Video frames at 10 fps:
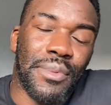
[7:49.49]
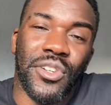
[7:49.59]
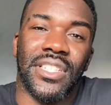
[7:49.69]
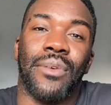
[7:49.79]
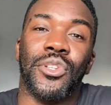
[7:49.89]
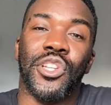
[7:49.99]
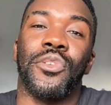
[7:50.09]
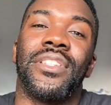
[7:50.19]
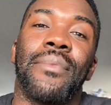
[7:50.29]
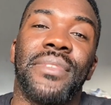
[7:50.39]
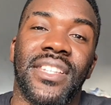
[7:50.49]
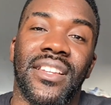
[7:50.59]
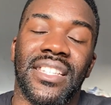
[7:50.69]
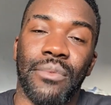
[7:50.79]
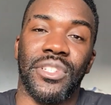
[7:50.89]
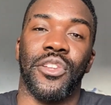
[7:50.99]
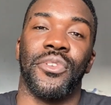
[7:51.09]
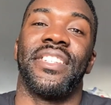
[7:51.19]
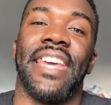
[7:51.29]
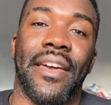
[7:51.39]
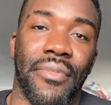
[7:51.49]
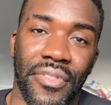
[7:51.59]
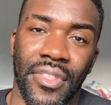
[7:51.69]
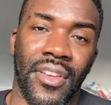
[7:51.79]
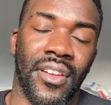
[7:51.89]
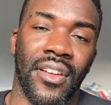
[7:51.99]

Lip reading: because there was no substance, there was no depth.